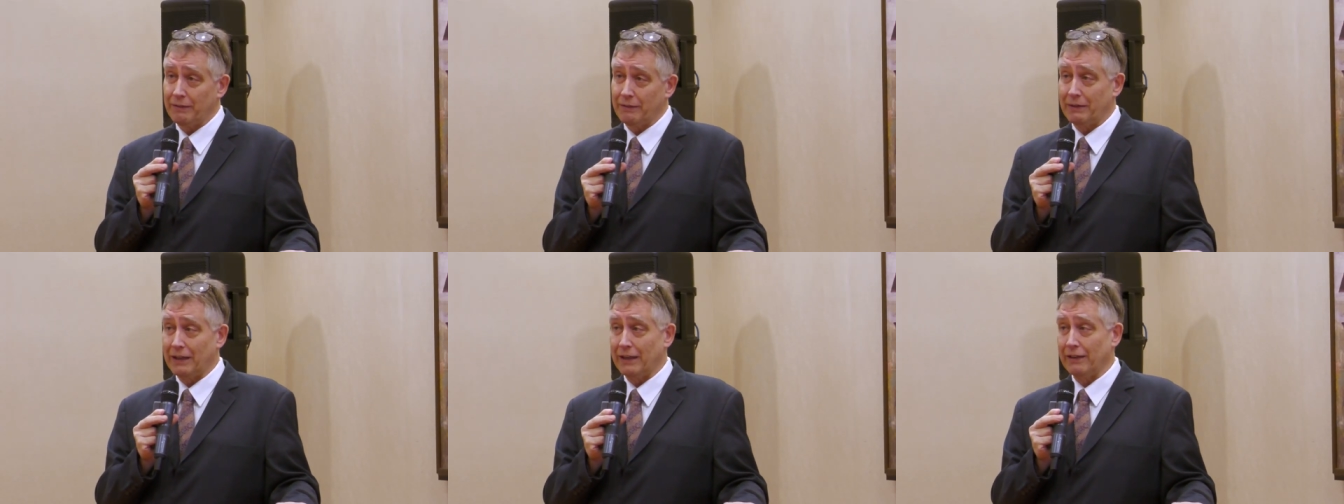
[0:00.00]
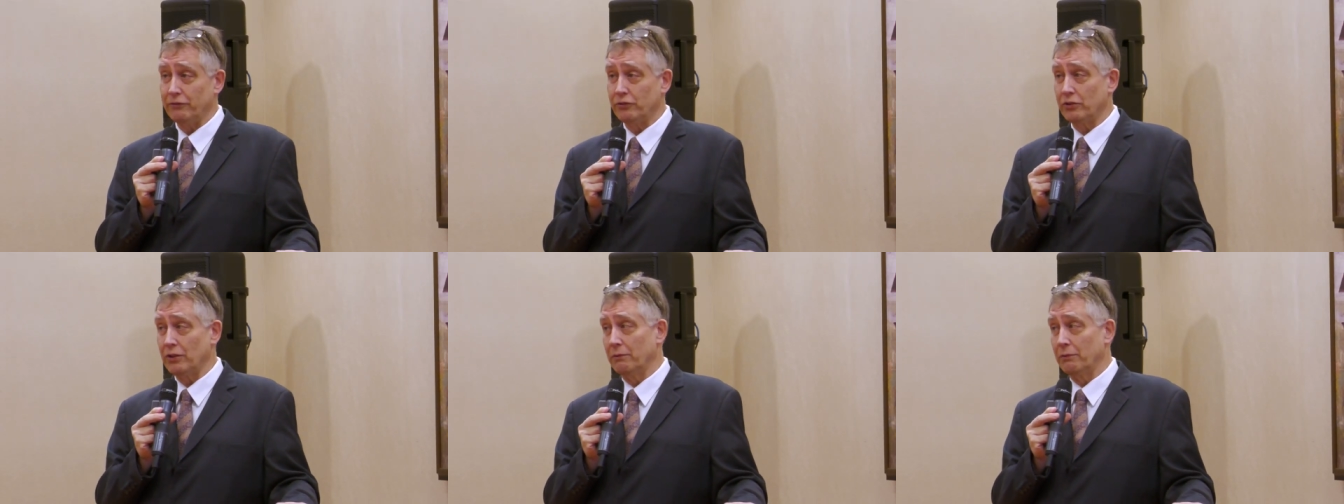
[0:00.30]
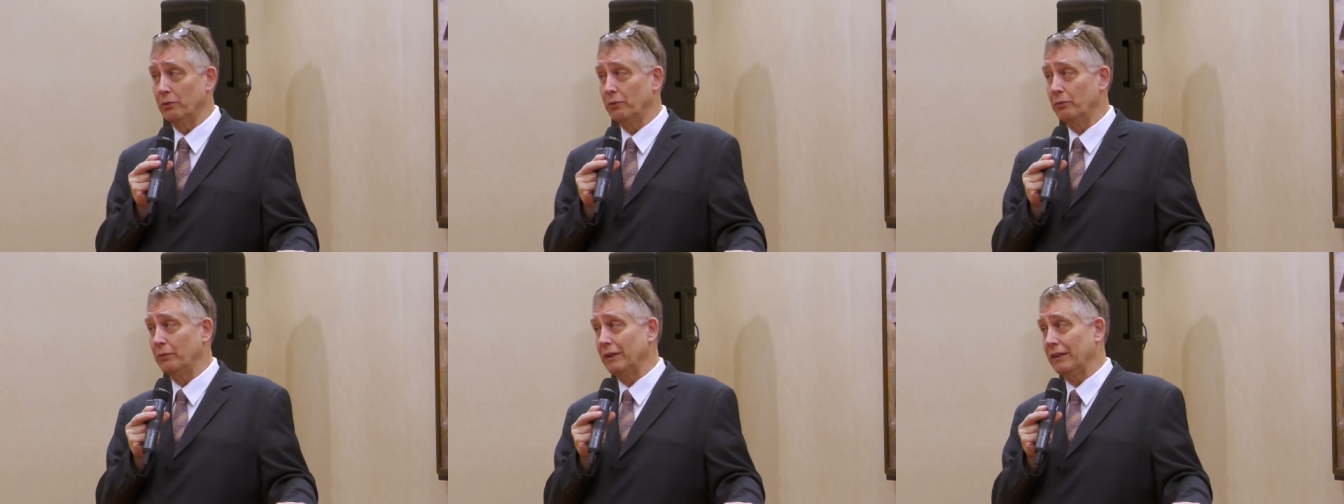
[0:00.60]
they may have
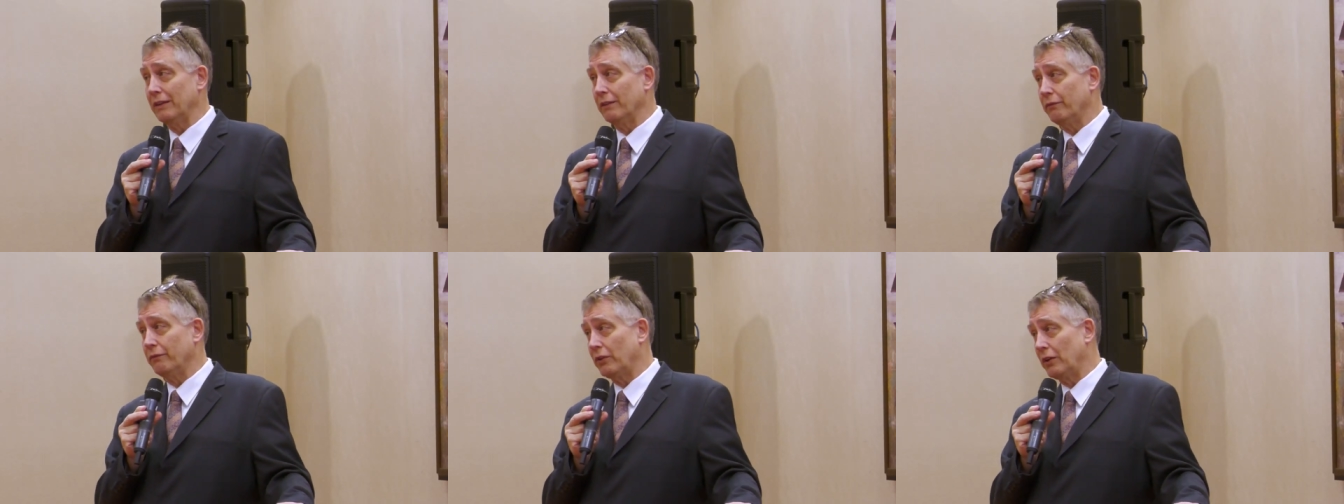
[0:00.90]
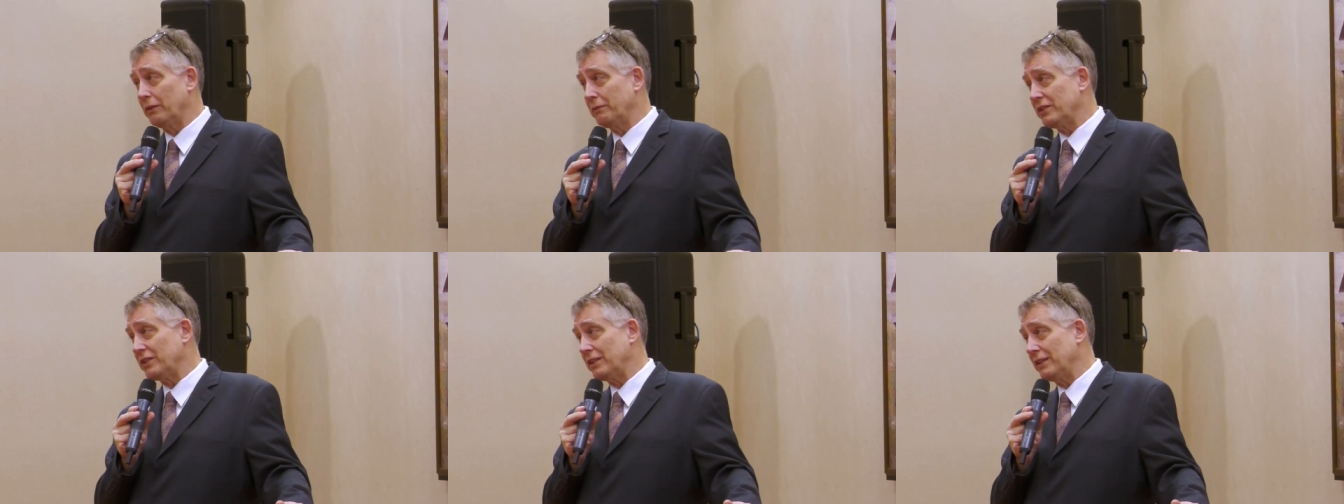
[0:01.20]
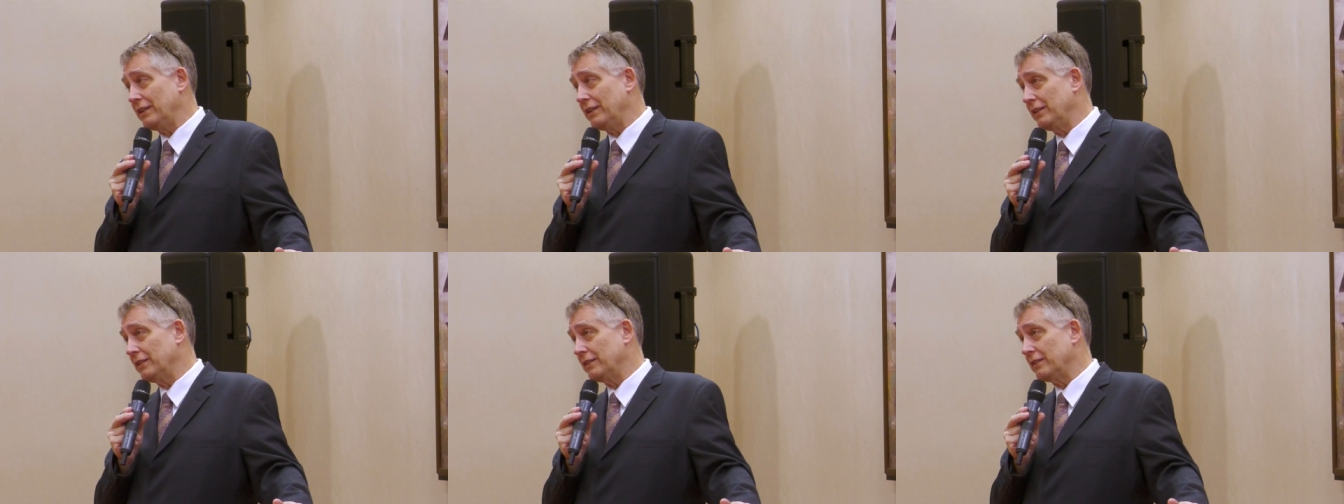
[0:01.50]
trouble with the
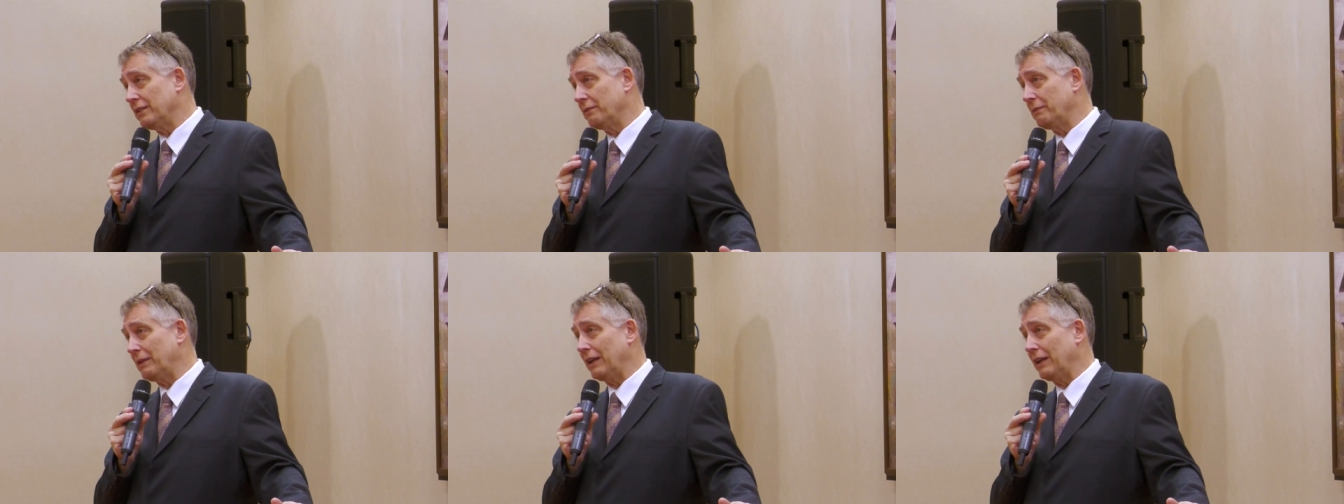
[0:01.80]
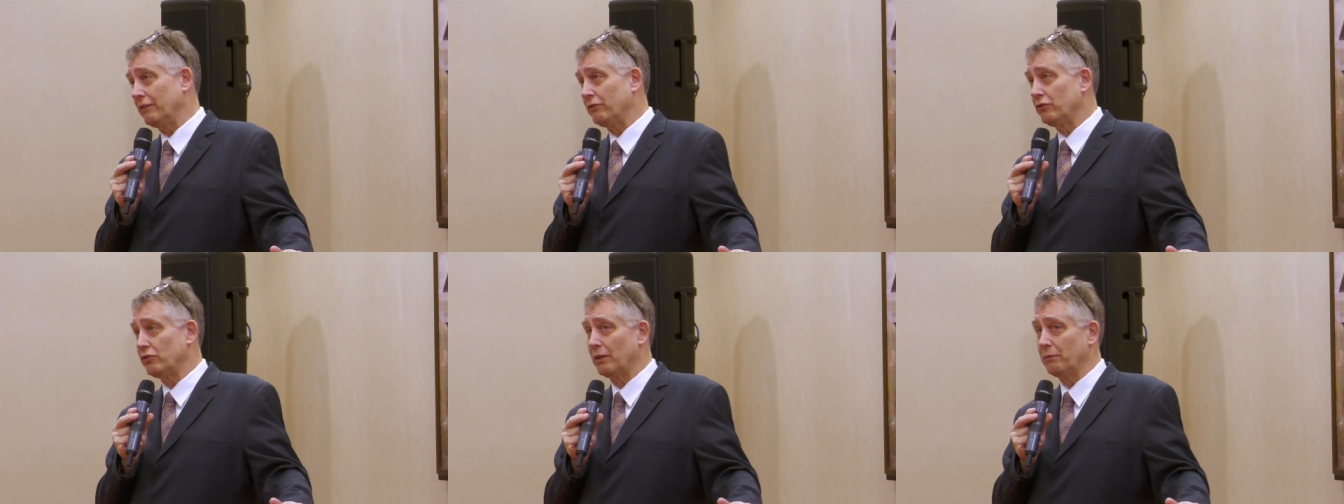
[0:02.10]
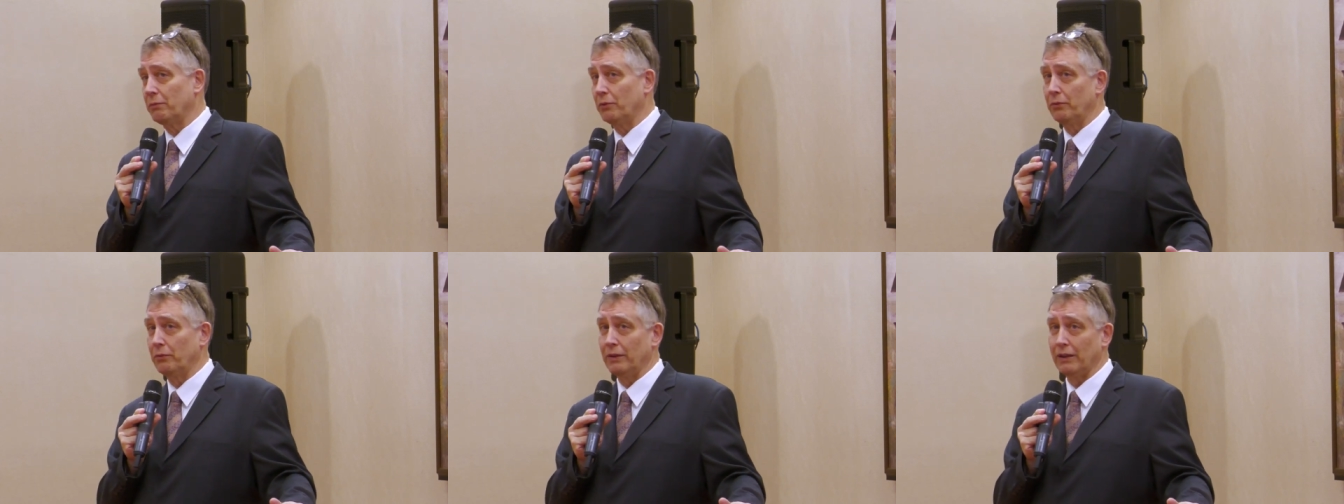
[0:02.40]
pharmacies, they may have
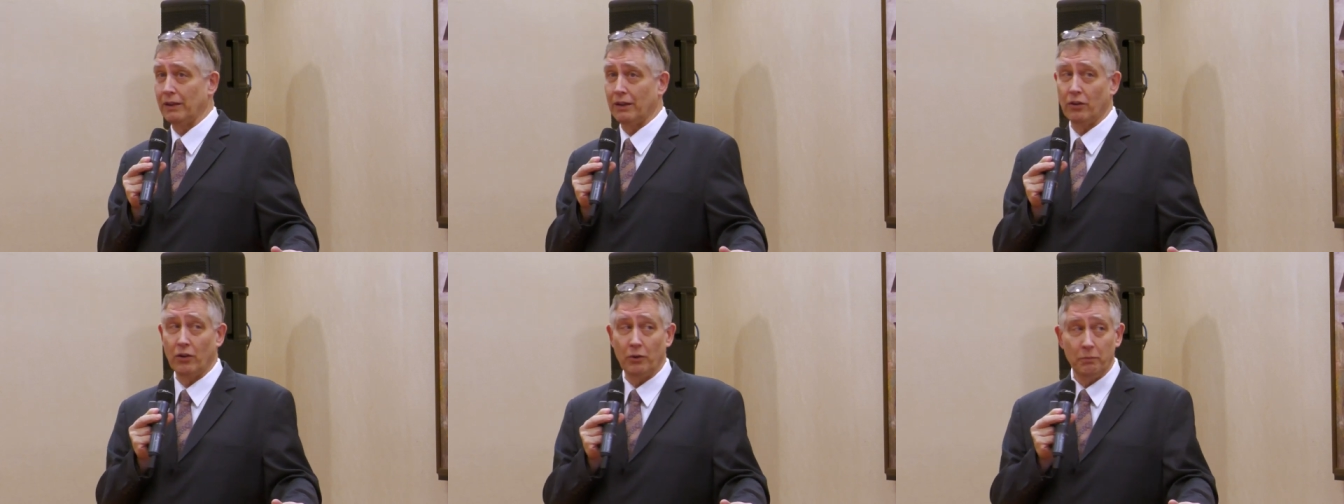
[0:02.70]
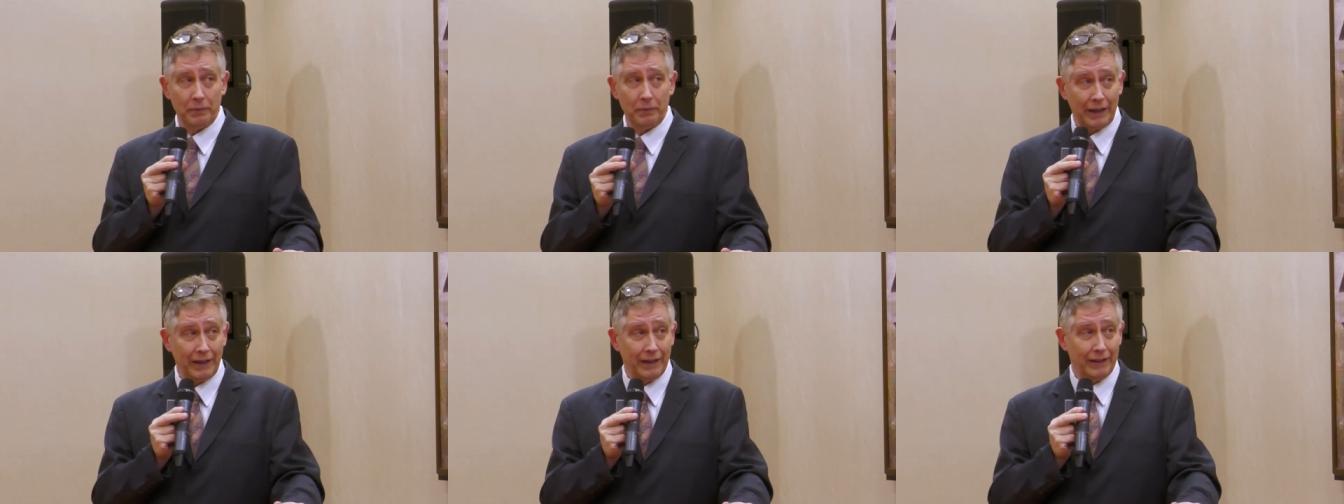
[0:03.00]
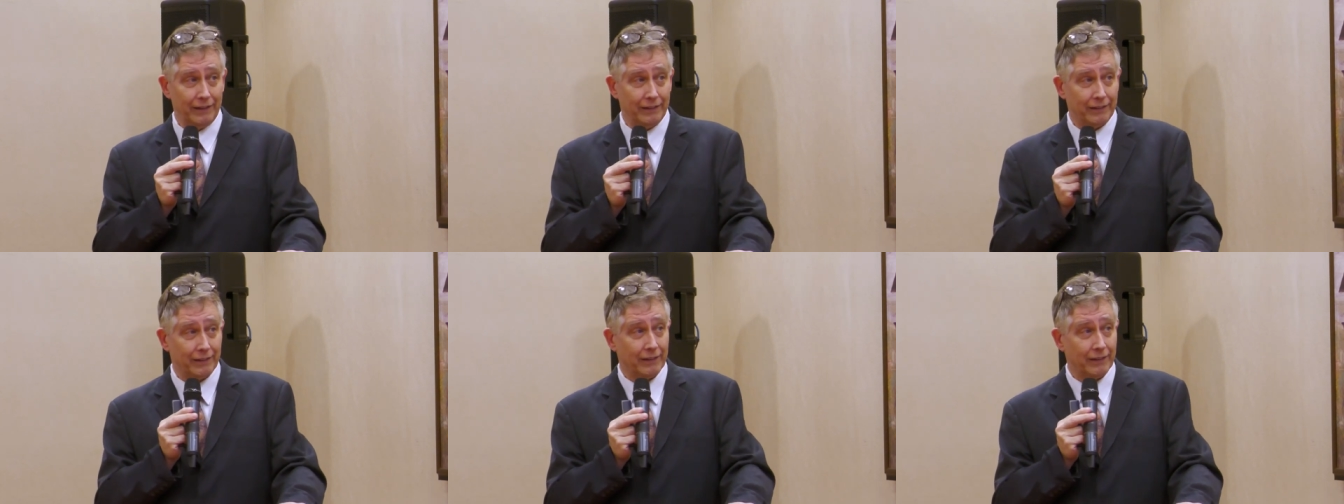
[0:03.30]
trouble with
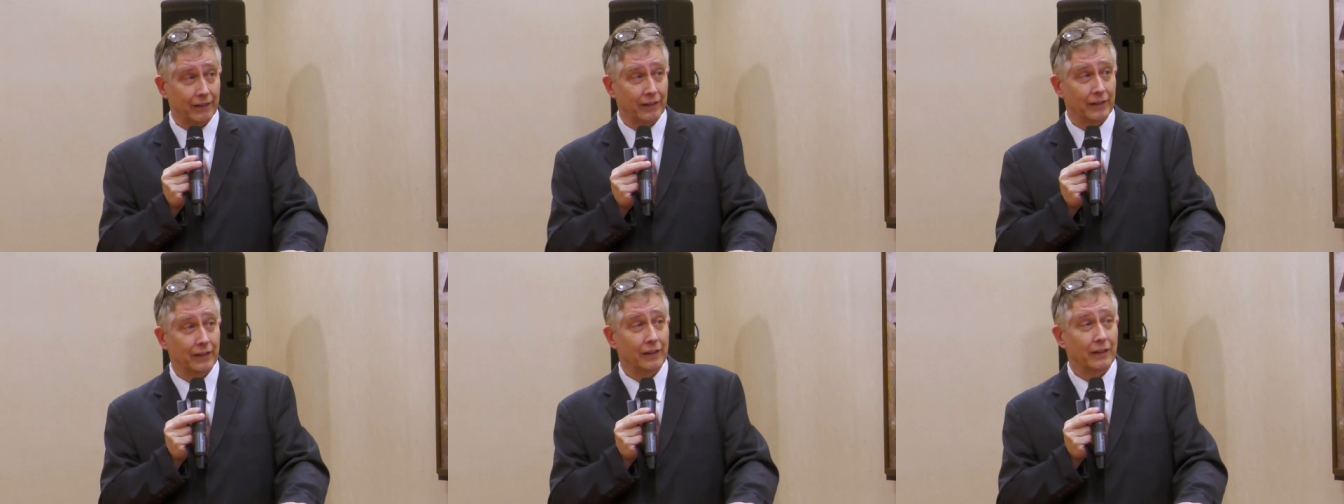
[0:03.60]
copays,